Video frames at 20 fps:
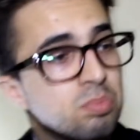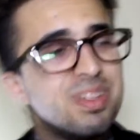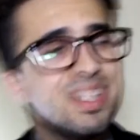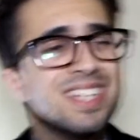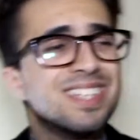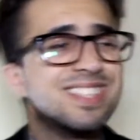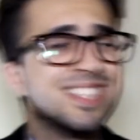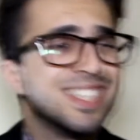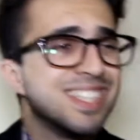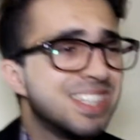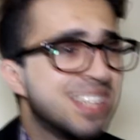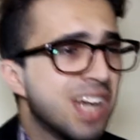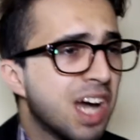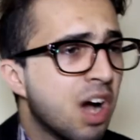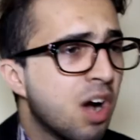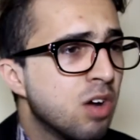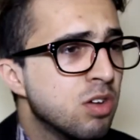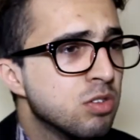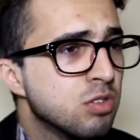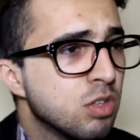Please sit
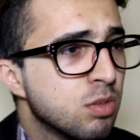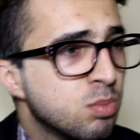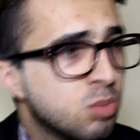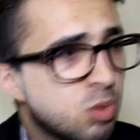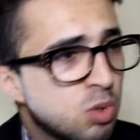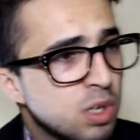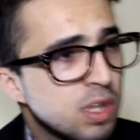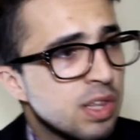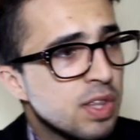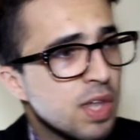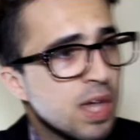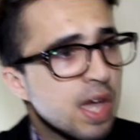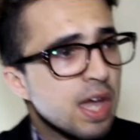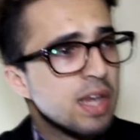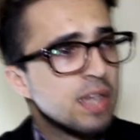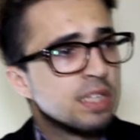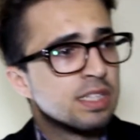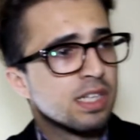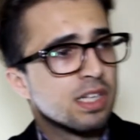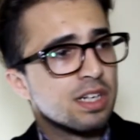down. Stop doing
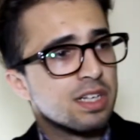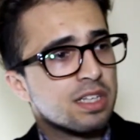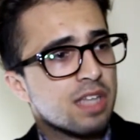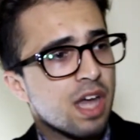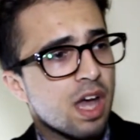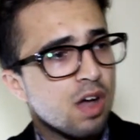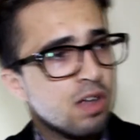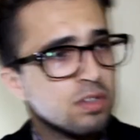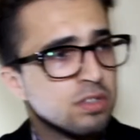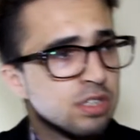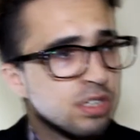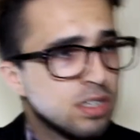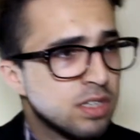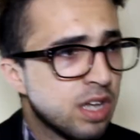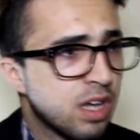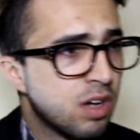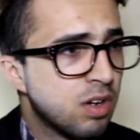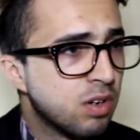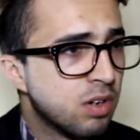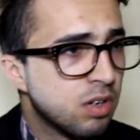that. Settle down. Settle
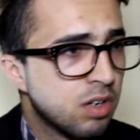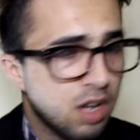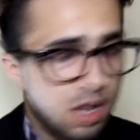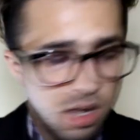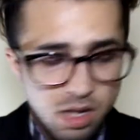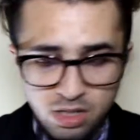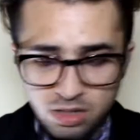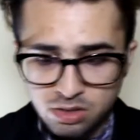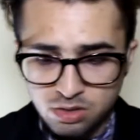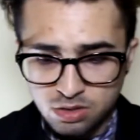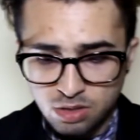down. Okay.